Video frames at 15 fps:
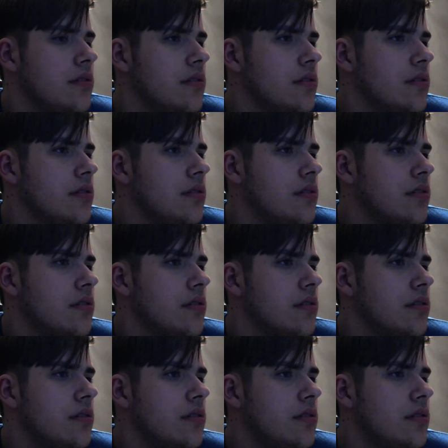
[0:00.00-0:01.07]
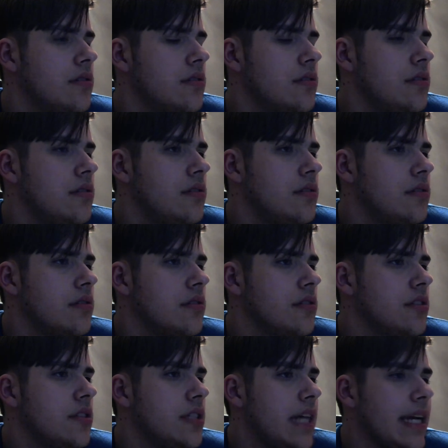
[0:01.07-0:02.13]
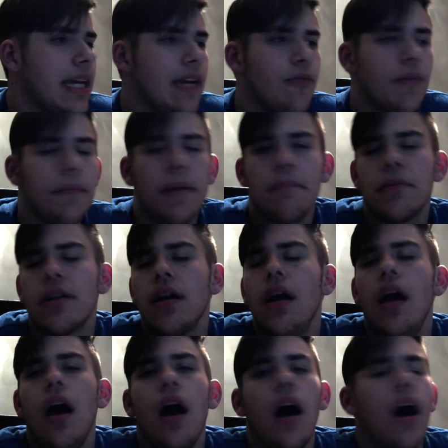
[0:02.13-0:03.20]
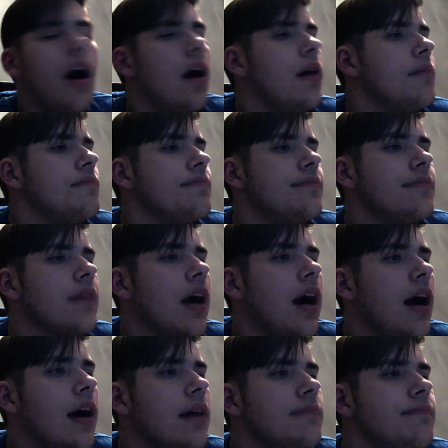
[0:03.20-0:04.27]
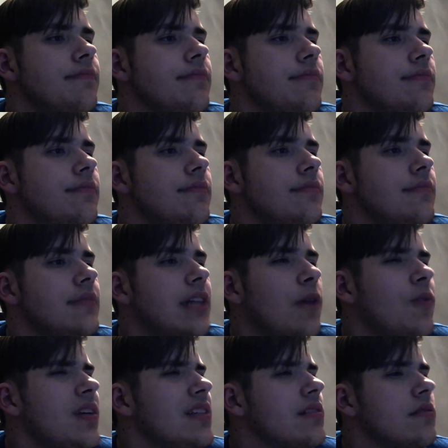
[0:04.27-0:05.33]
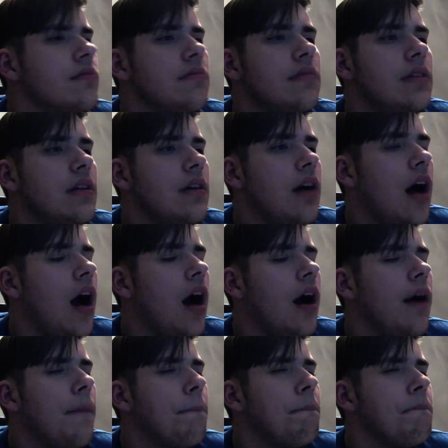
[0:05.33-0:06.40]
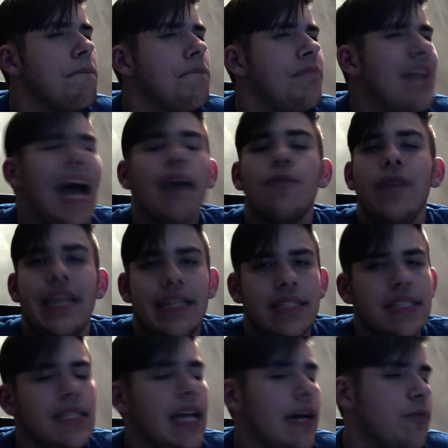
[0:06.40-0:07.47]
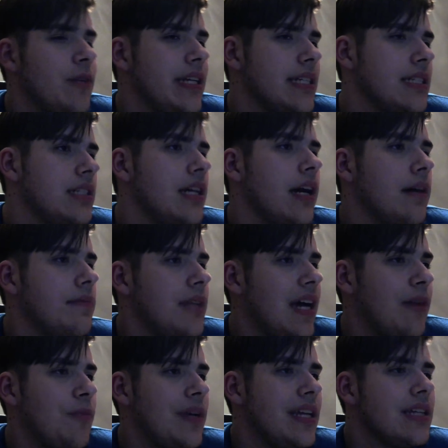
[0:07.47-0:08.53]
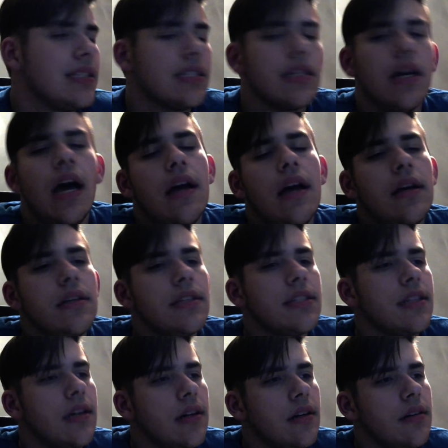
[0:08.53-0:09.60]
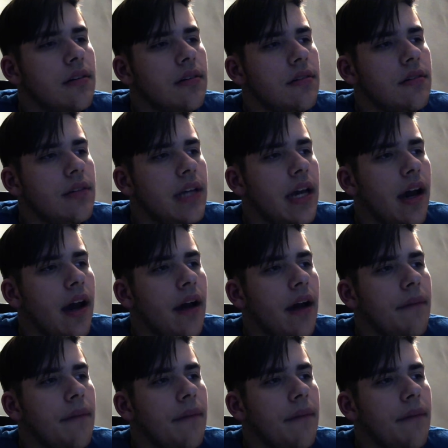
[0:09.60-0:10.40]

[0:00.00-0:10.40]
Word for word: I can't remember. Um, uh, I want, uh, nine weeks, nine weeks, yeah, nine weeks. So, yeah.